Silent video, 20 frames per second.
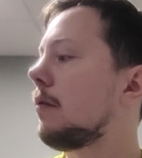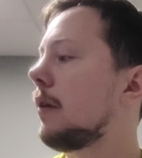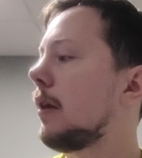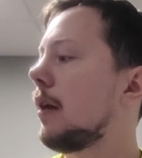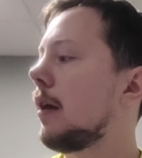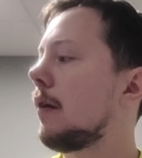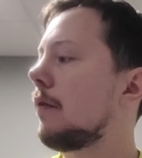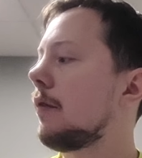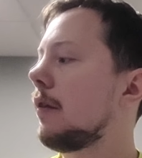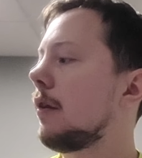We
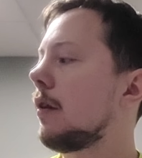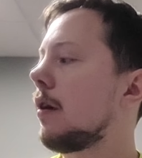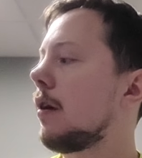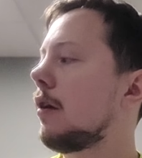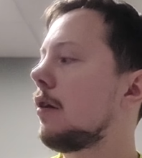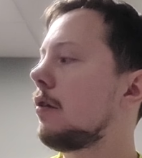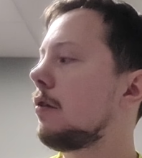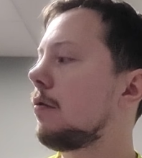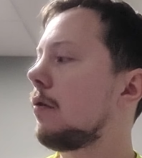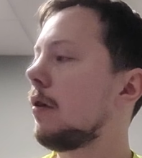have the
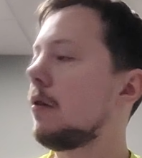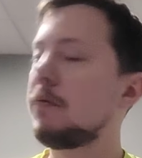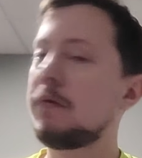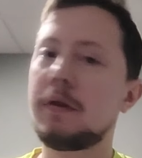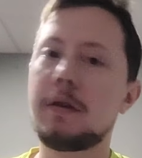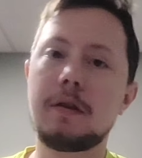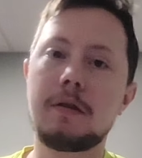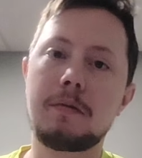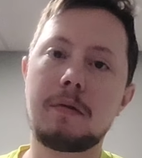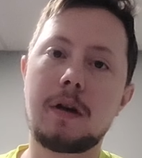large one,
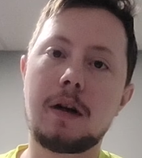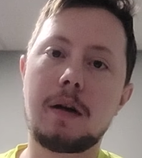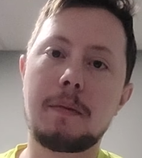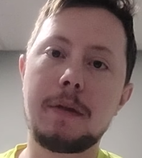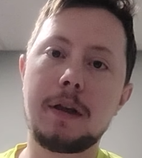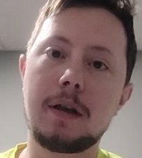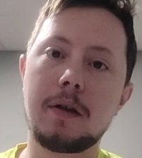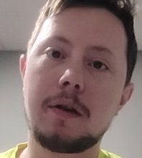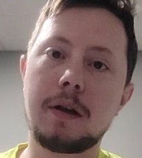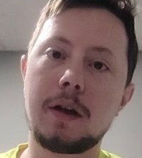which is what I'll
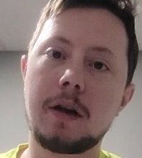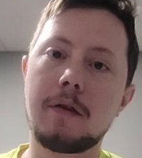be going